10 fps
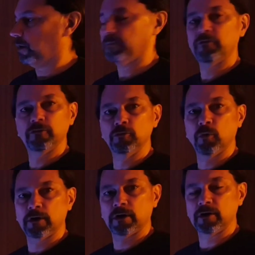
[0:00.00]

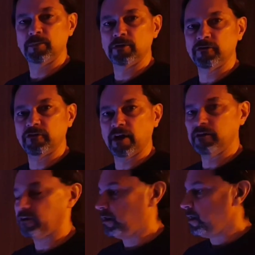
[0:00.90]
100%.
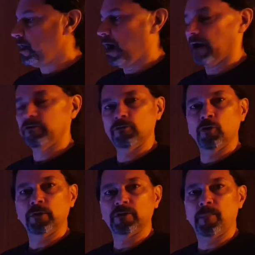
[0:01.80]
I don't know what the
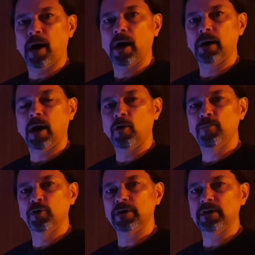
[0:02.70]
power output
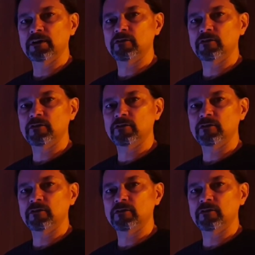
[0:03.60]
is.